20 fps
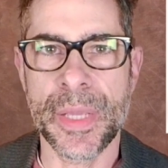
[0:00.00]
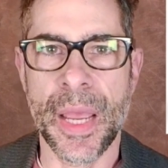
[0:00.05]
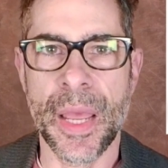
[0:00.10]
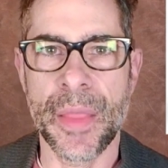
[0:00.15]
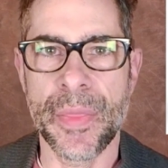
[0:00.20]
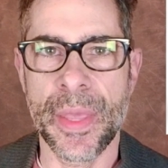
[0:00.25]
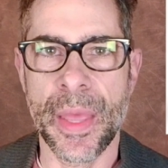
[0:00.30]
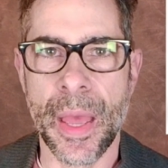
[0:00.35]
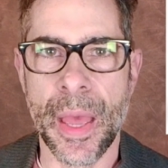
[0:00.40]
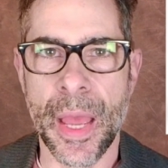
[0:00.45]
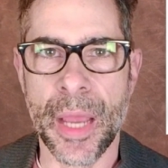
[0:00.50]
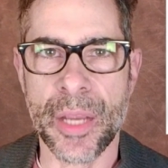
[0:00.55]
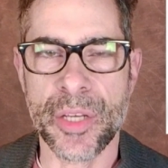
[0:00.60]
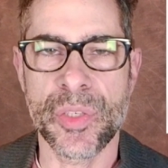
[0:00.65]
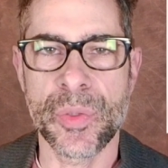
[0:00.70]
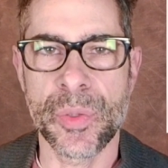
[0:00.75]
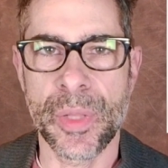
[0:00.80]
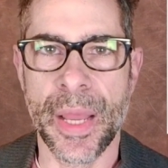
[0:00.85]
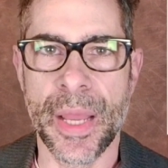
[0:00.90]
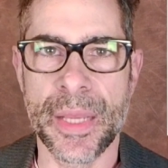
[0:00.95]
and the
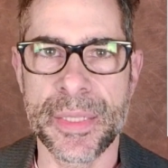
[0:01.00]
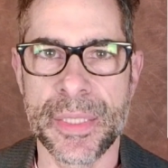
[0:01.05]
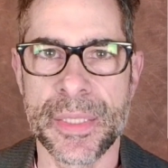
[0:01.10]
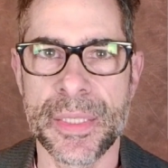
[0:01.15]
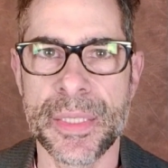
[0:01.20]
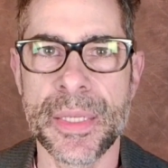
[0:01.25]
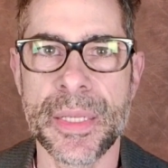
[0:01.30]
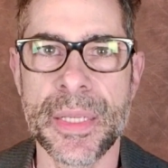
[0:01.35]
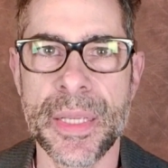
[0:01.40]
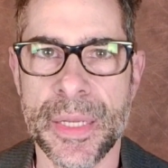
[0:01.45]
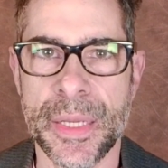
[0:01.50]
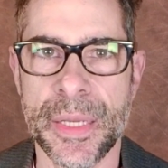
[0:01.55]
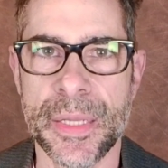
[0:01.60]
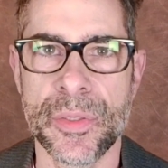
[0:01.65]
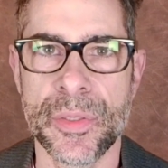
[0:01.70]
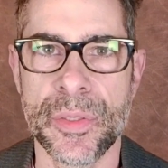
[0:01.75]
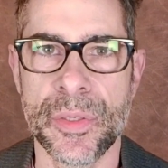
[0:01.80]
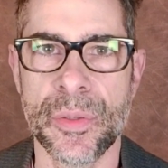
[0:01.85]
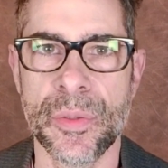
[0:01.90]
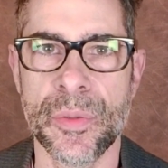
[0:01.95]
actual acids needed
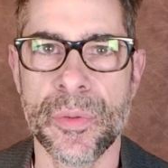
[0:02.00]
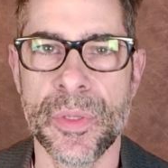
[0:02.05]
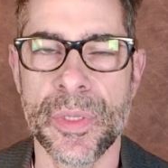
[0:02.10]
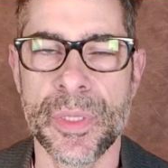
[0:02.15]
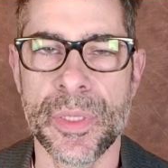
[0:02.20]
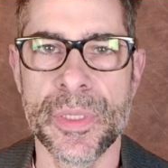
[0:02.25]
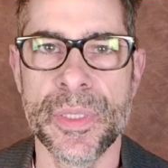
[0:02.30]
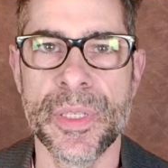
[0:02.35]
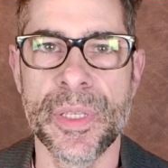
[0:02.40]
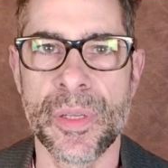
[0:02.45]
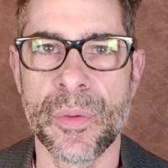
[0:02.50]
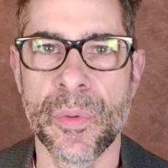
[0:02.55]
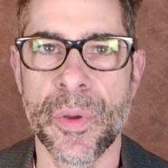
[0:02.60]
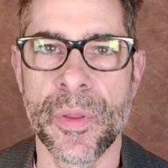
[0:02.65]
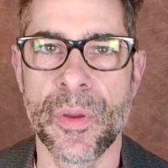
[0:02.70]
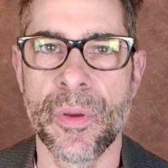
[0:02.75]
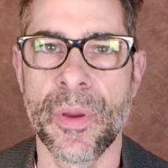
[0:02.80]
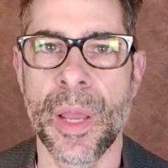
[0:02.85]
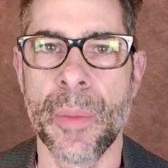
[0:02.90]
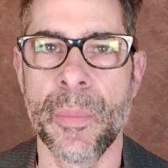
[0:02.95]
to deal with
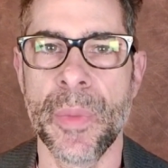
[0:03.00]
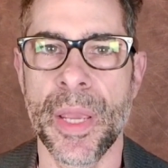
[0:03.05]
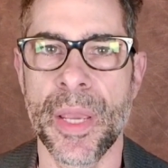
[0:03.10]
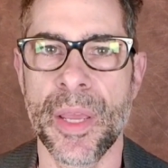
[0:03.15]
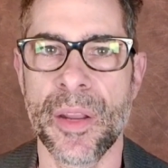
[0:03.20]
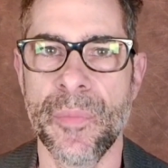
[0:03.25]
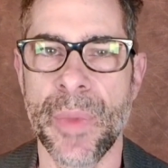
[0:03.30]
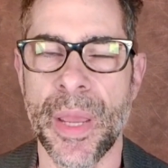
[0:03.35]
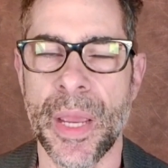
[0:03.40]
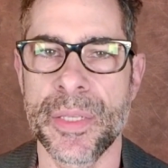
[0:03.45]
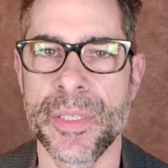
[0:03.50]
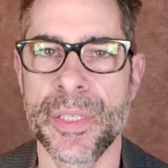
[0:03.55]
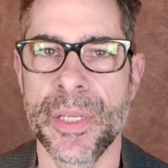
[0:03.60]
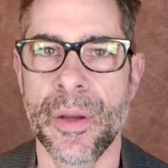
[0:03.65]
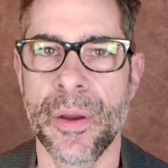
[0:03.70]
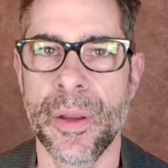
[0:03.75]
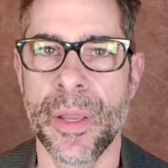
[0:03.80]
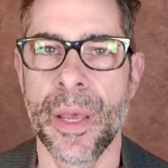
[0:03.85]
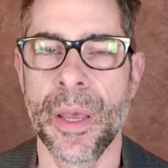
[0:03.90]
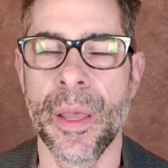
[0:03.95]
the gram-negative
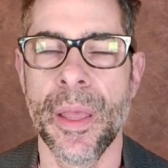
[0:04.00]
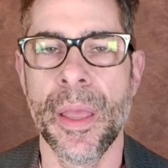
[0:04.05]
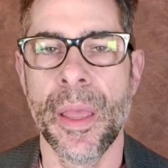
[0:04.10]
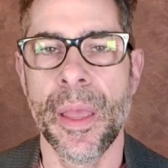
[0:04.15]
bacteria.